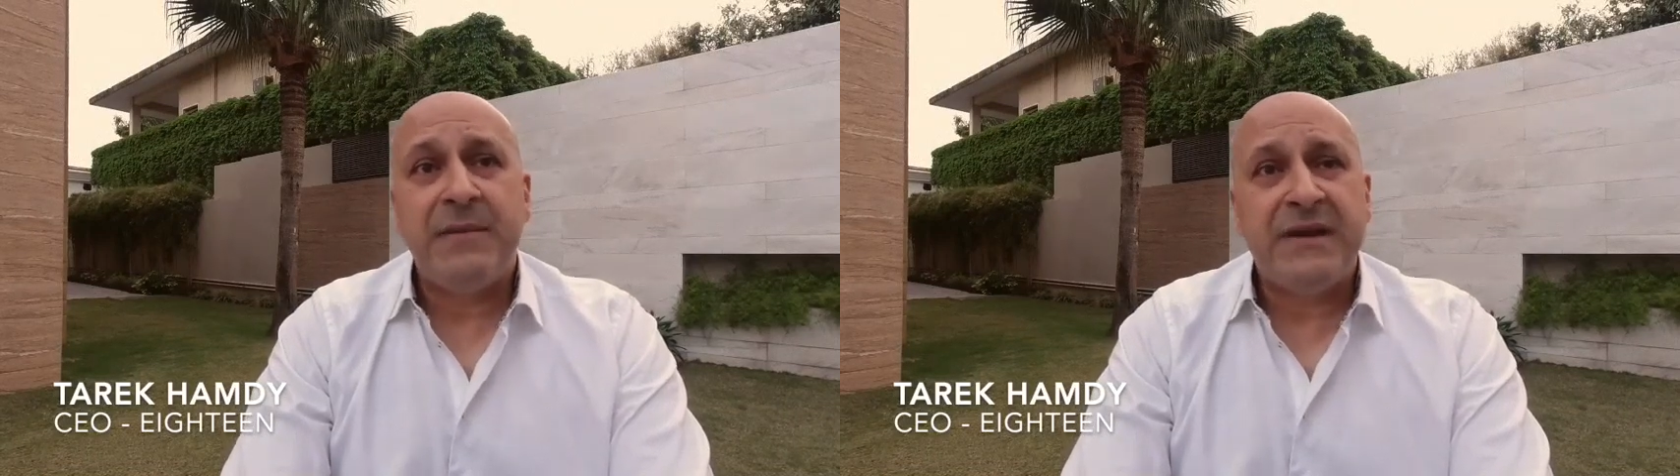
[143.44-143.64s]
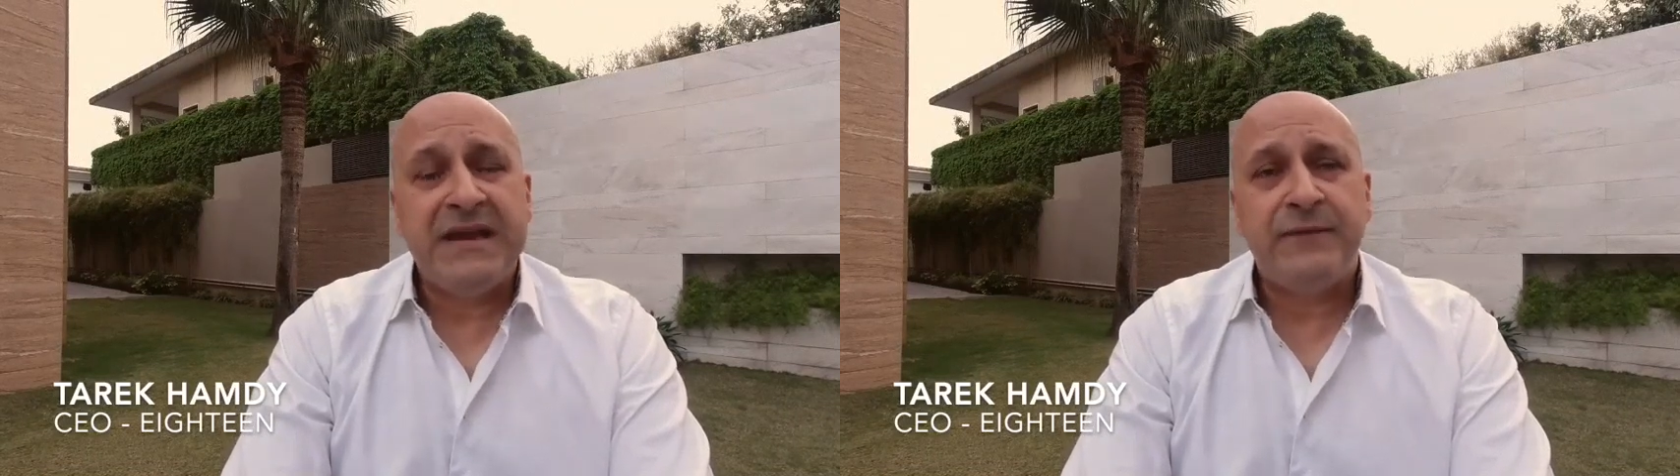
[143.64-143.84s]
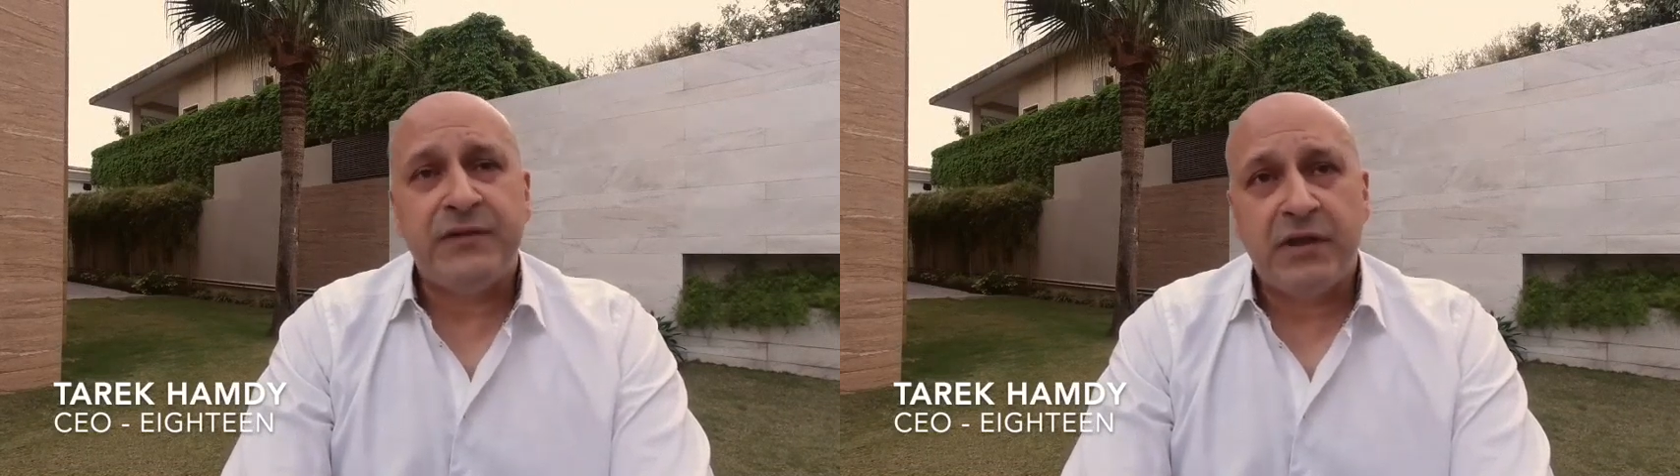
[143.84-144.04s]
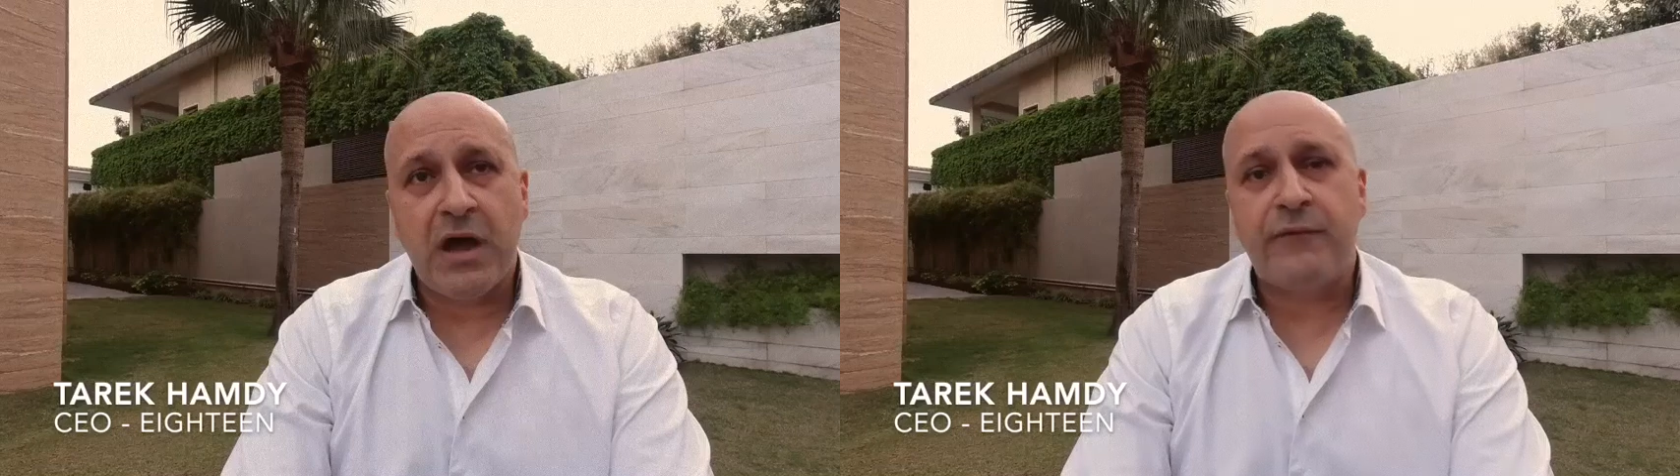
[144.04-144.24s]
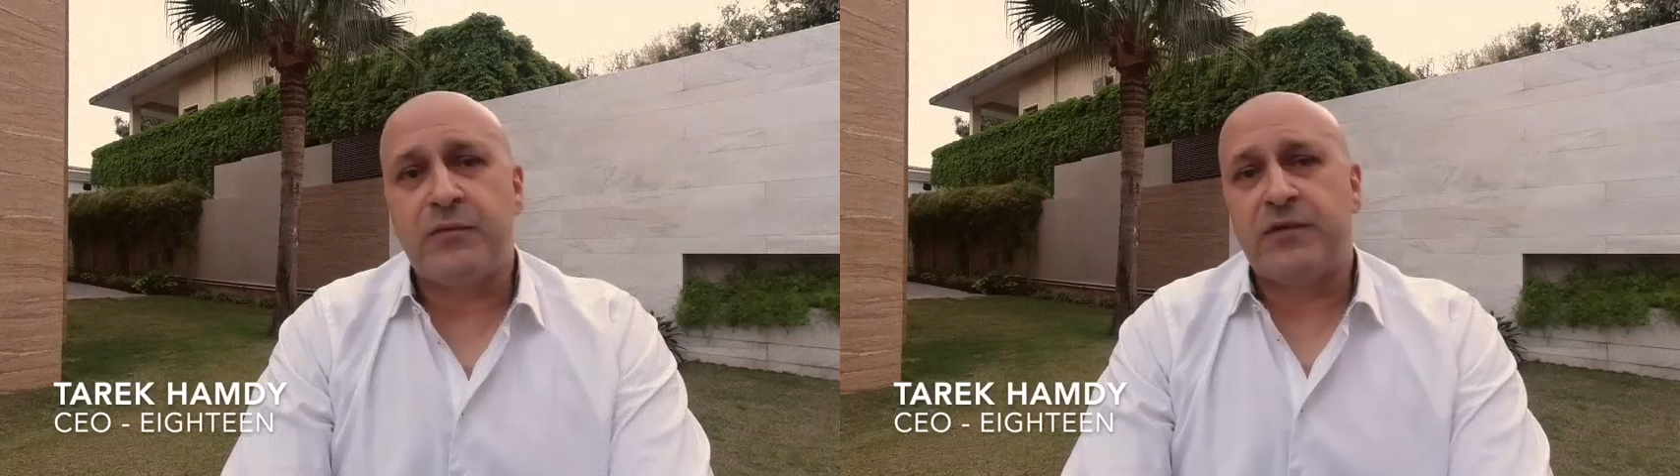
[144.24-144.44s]
I believe in the
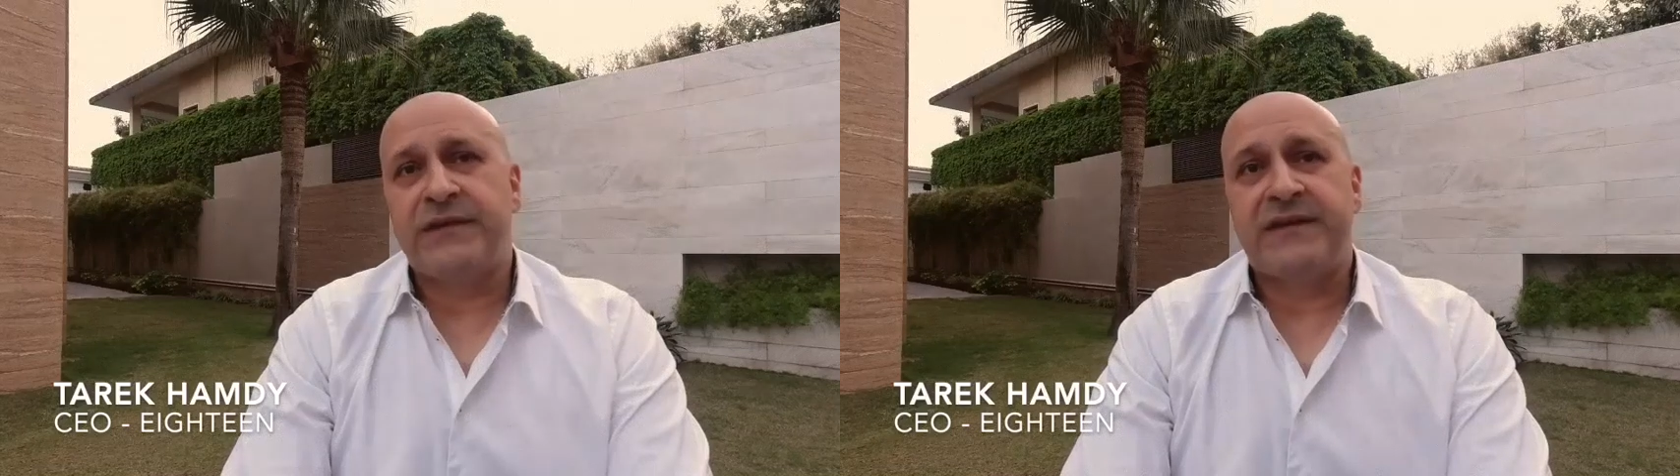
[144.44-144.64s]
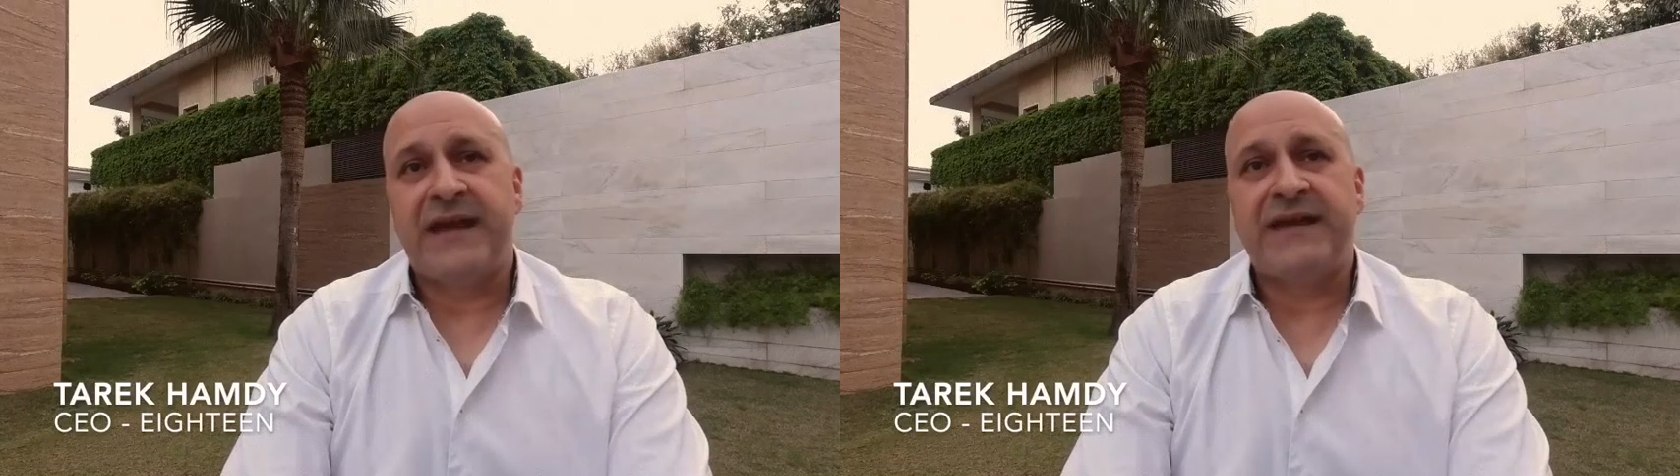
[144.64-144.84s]
government